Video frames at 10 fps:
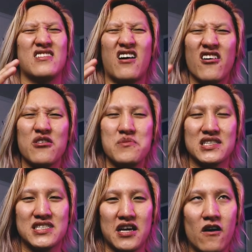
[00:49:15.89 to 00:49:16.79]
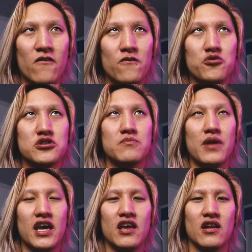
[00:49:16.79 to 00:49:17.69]
Gotham itself was
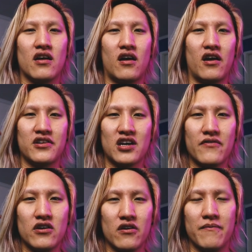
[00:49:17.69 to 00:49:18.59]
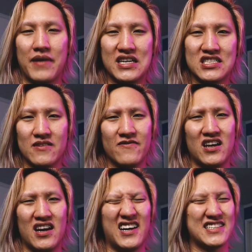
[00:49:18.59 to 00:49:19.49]
made on top of a makeshift
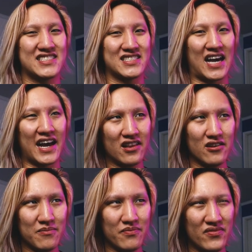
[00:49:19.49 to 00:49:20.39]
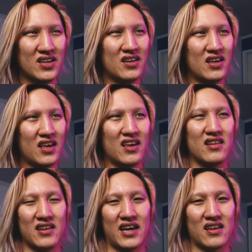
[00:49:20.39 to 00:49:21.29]
asylum,
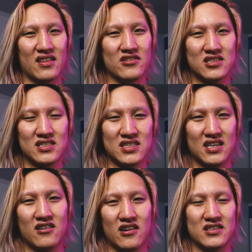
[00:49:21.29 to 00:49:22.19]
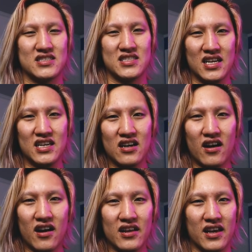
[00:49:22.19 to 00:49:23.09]
and like there's this thing called a city
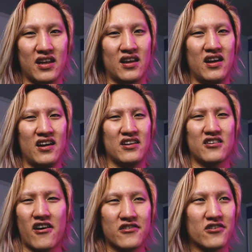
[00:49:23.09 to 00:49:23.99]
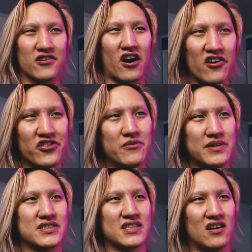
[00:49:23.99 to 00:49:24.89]
god and Dr.
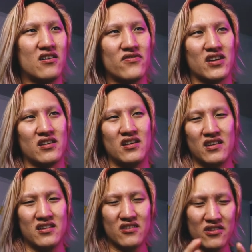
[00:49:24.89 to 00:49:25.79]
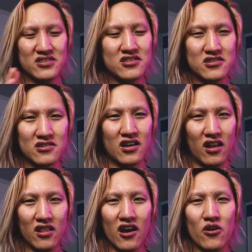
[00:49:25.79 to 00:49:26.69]
Gotham itself, and you know, there's just
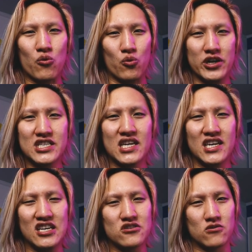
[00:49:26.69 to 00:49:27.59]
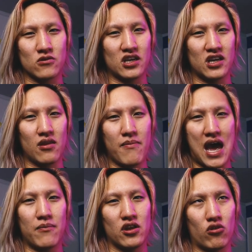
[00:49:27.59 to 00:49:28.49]
a lot of rich history in the
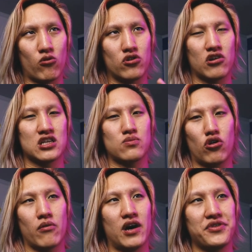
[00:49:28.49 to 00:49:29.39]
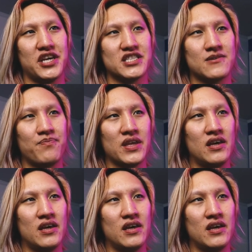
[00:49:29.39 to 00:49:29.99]
Batman lore to explore about this,